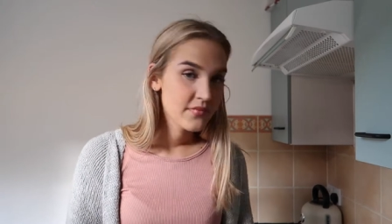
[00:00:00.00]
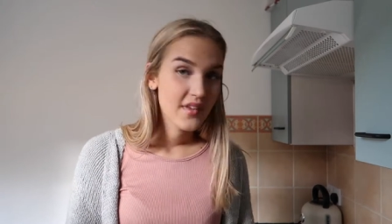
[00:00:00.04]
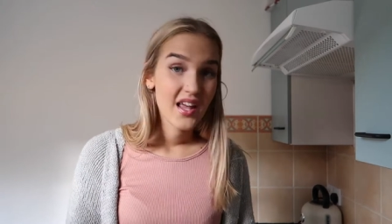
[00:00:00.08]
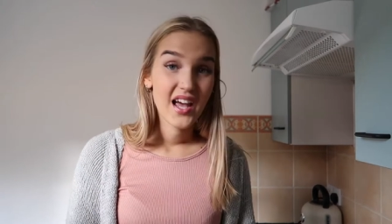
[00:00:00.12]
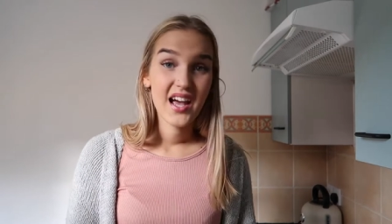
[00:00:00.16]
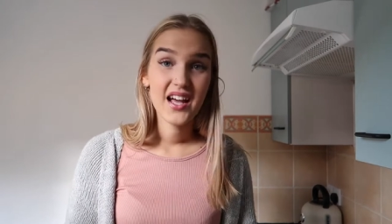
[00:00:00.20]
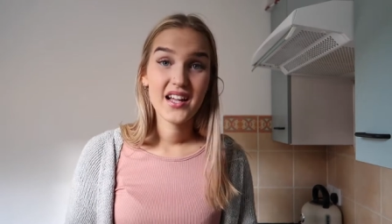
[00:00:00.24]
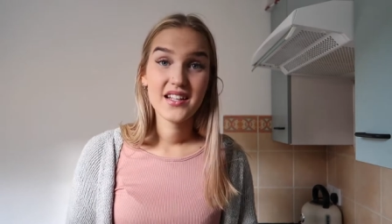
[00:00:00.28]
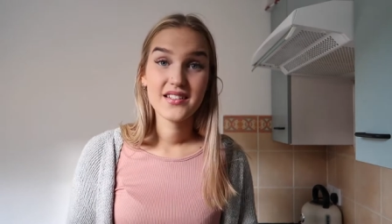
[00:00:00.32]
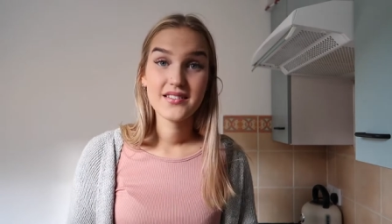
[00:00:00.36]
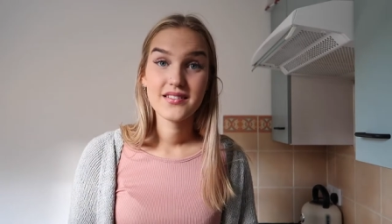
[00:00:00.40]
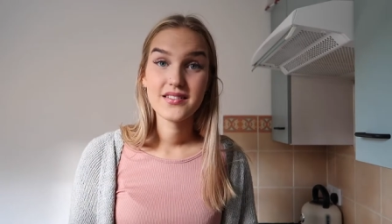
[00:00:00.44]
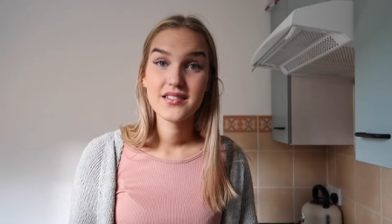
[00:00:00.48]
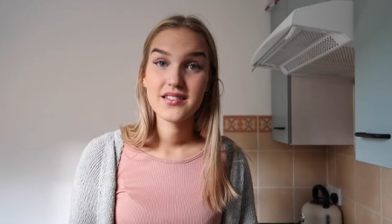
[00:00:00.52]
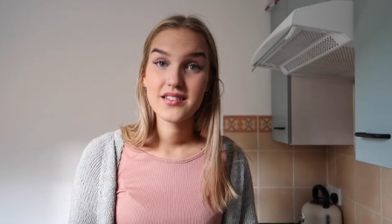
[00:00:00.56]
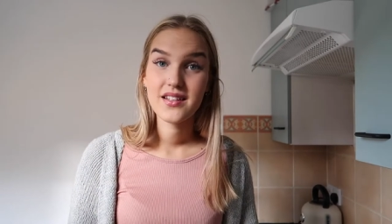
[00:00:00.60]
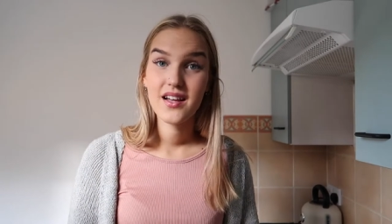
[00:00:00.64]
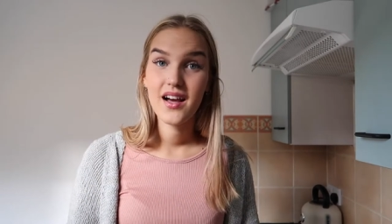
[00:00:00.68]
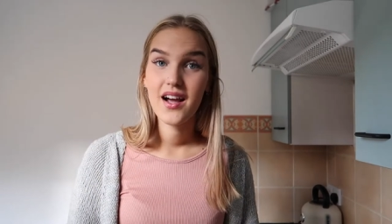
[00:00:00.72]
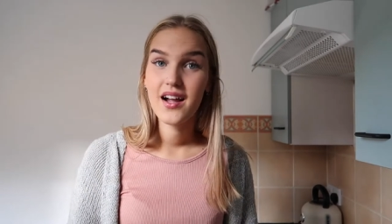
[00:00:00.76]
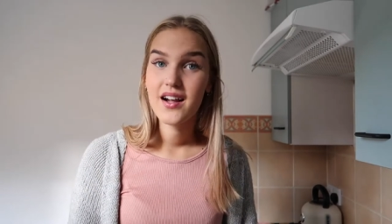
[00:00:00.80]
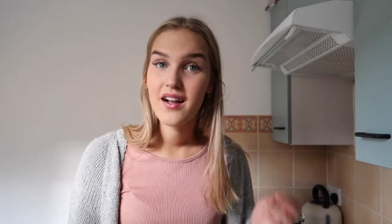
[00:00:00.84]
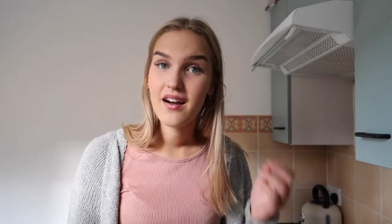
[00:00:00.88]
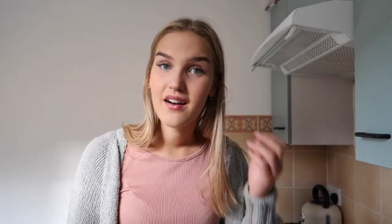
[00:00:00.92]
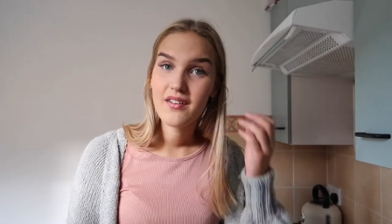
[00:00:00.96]
And
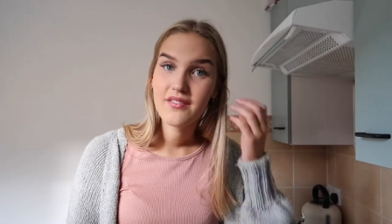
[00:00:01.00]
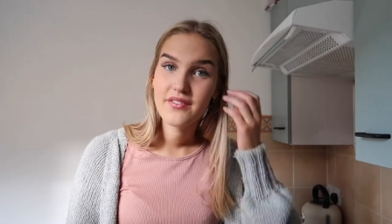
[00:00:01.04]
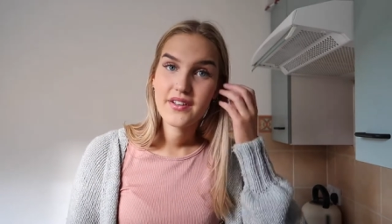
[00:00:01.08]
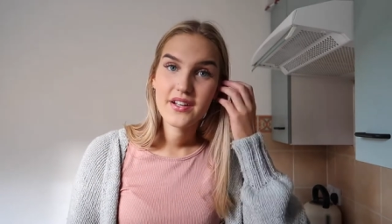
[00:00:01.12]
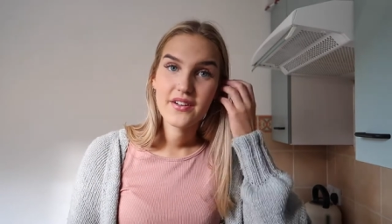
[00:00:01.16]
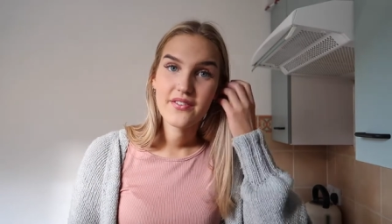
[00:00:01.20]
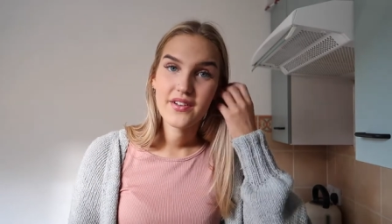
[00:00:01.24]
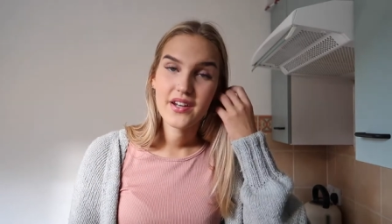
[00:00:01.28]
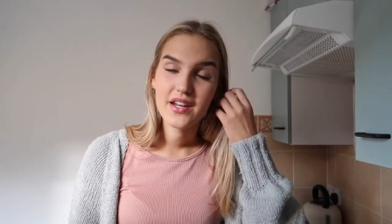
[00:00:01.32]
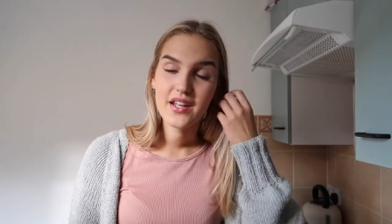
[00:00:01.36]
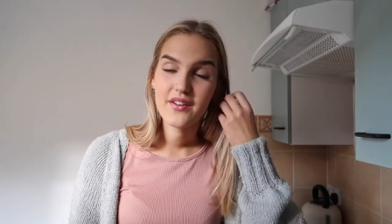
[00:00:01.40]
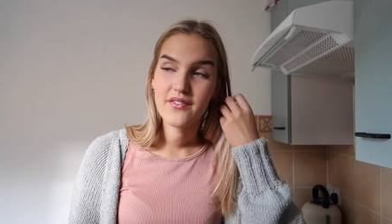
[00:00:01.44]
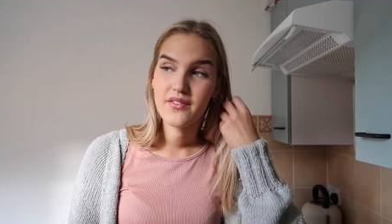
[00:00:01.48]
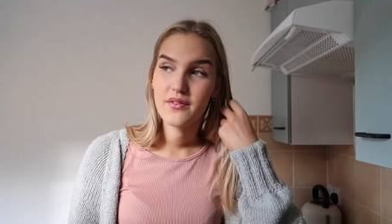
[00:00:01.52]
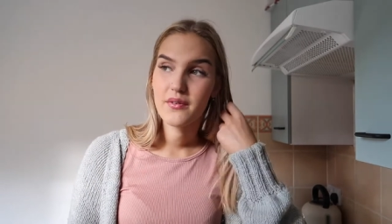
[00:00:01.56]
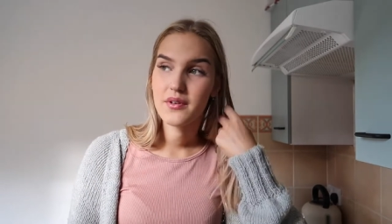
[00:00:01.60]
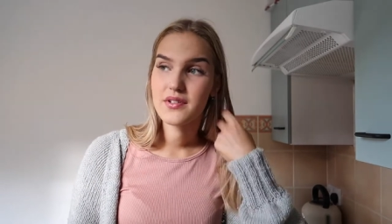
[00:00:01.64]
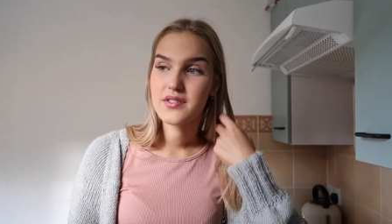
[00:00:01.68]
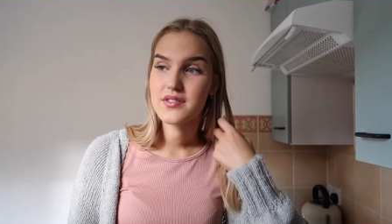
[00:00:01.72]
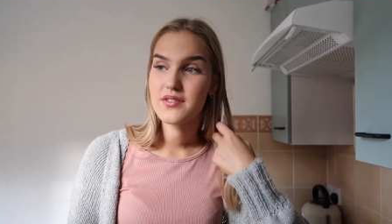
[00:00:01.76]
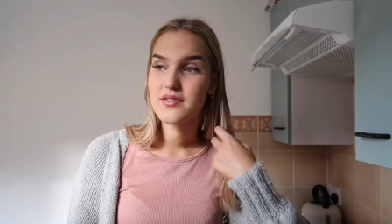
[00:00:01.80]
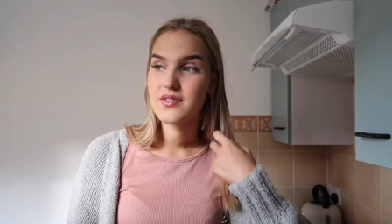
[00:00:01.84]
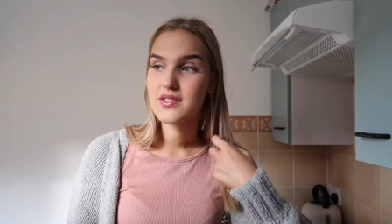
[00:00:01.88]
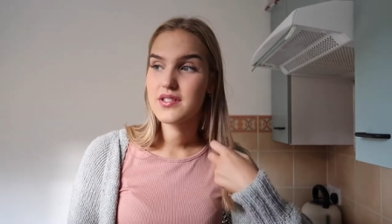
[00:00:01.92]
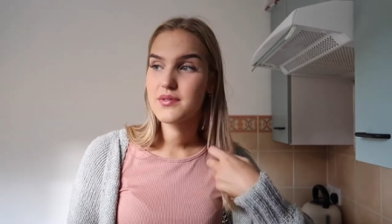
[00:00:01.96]
I can't think of any other
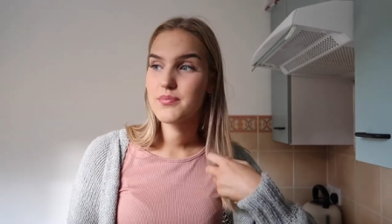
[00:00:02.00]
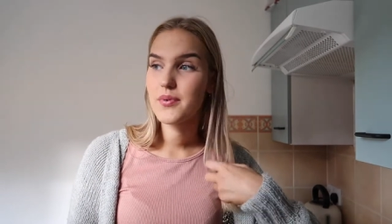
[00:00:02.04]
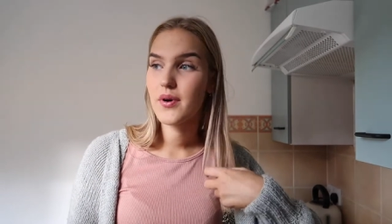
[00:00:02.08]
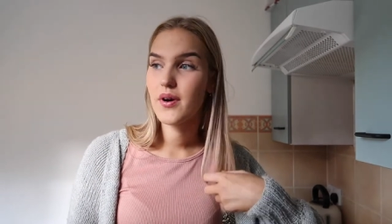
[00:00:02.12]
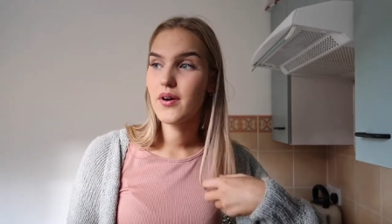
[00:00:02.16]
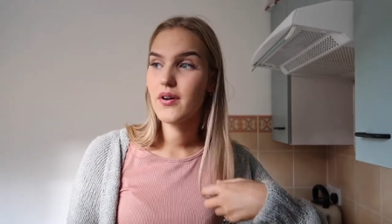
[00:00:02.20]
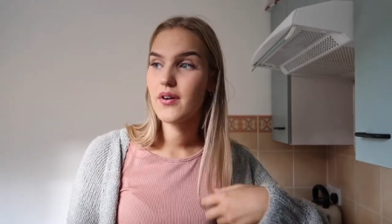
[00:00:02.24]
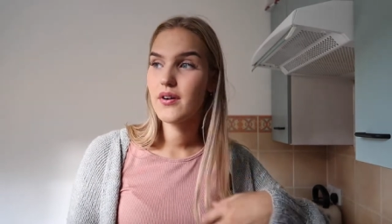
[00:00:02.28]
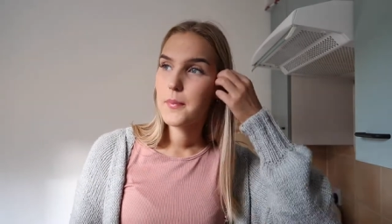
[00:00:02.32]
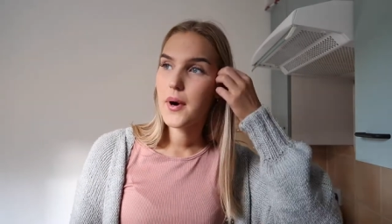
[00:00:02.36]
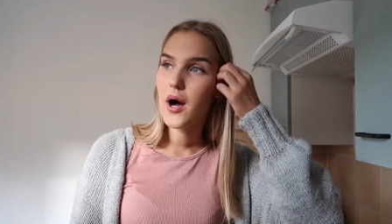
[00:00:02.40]
ones on the spot.